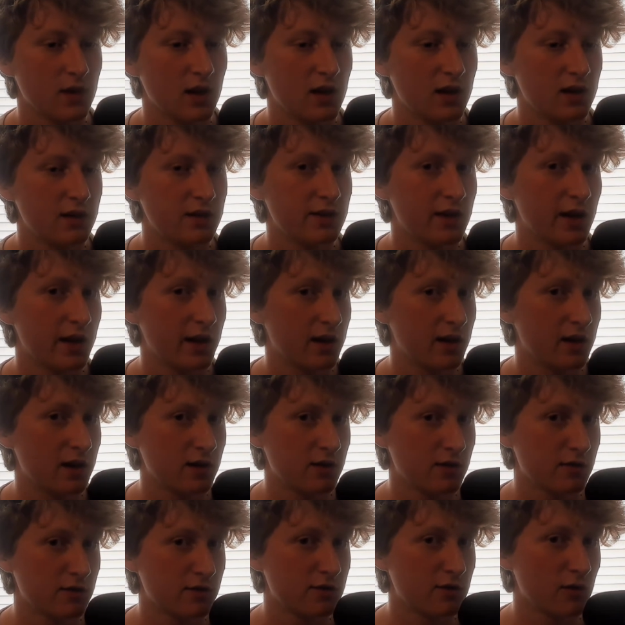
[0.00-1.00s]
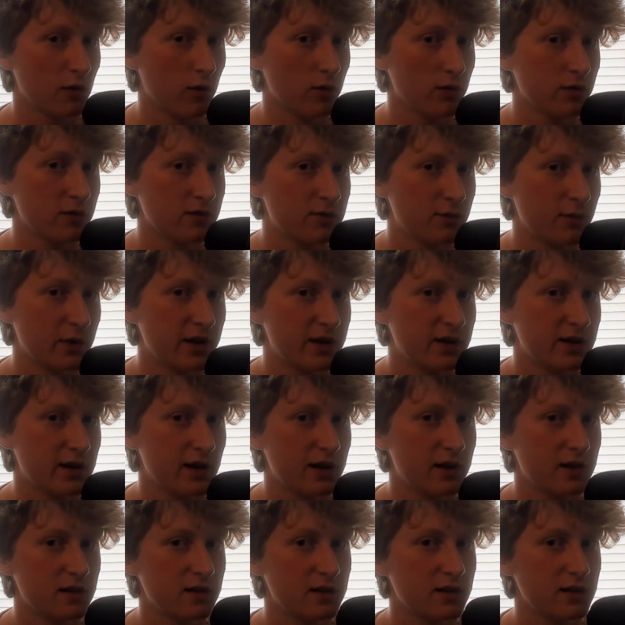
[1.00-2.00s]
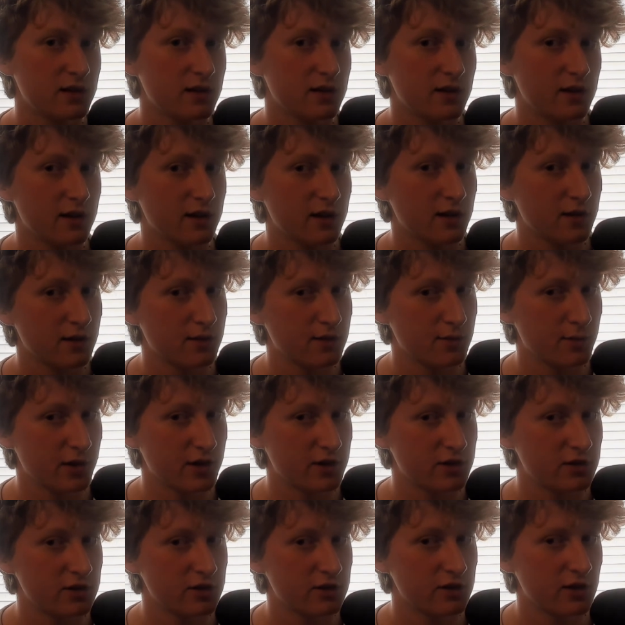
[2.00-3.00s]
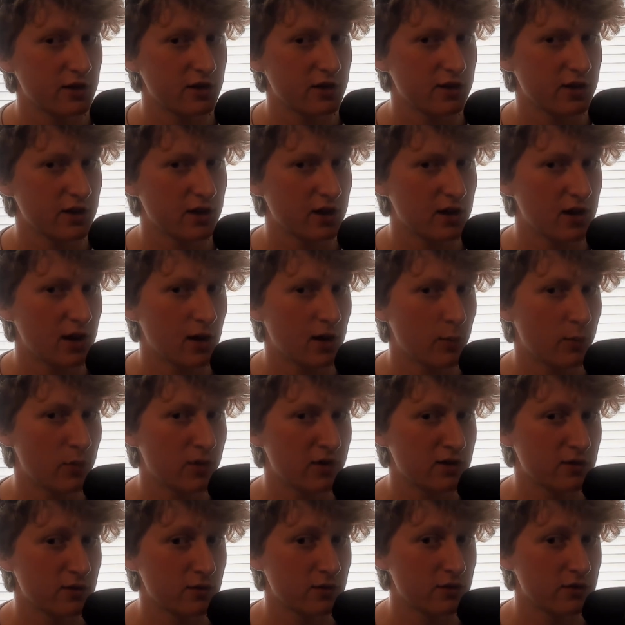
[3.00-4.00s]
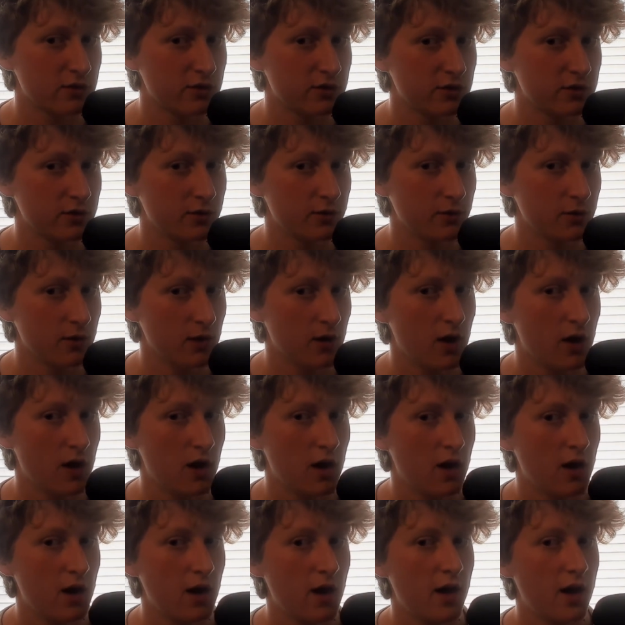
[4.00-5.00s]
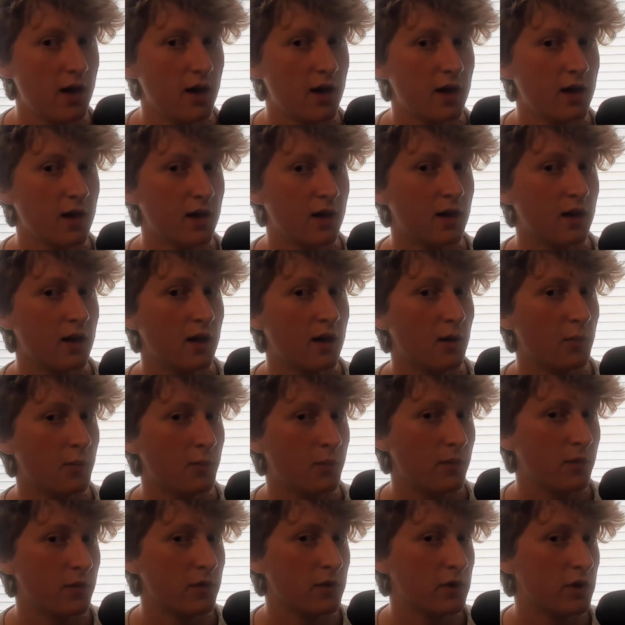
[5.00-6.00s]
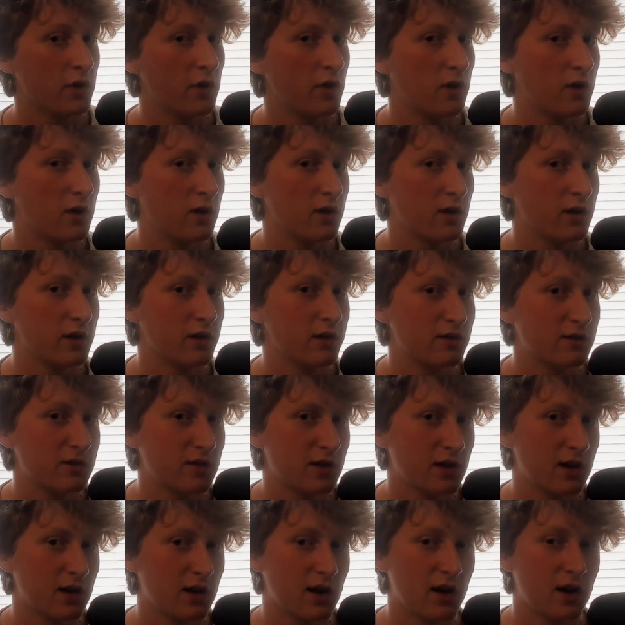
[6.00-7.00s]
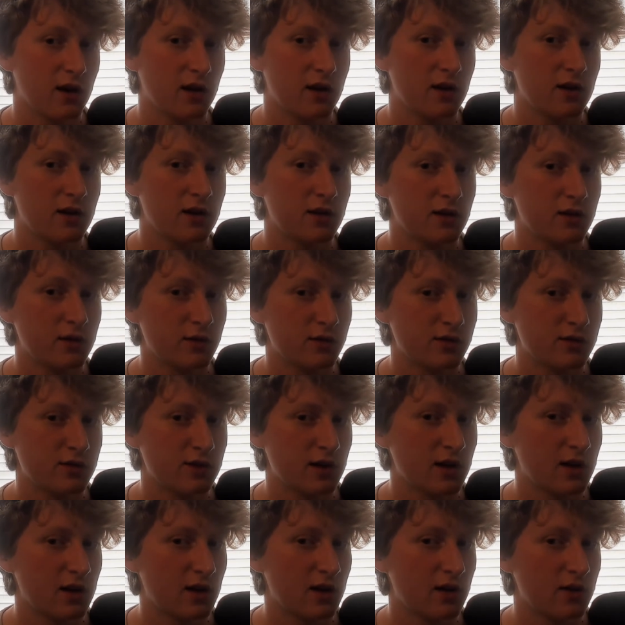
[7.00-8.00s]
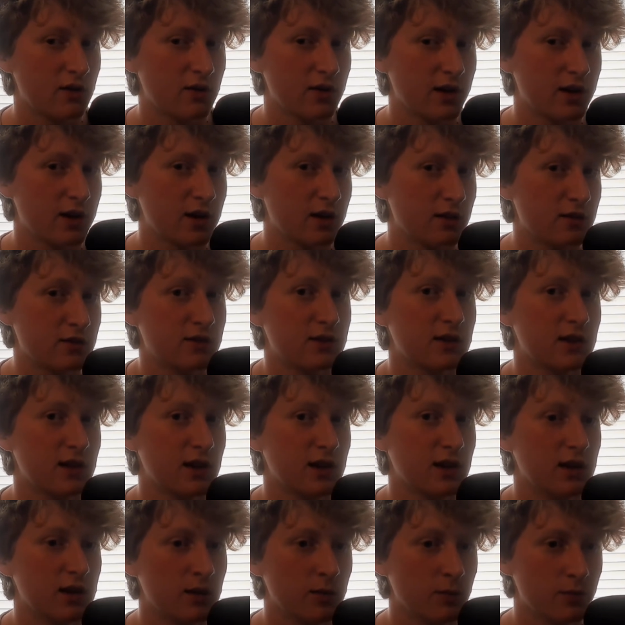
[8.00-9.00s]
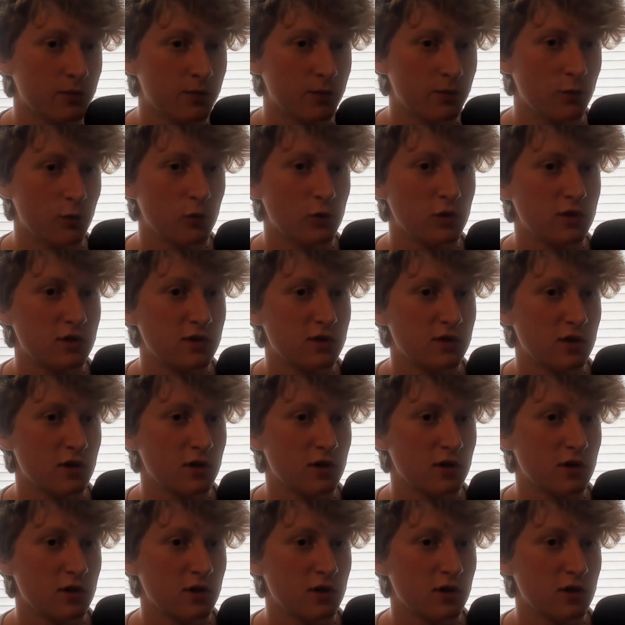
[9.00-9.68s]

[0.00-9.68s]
taking souls mentality, like especially I think in episode 2. He was saying how like his team was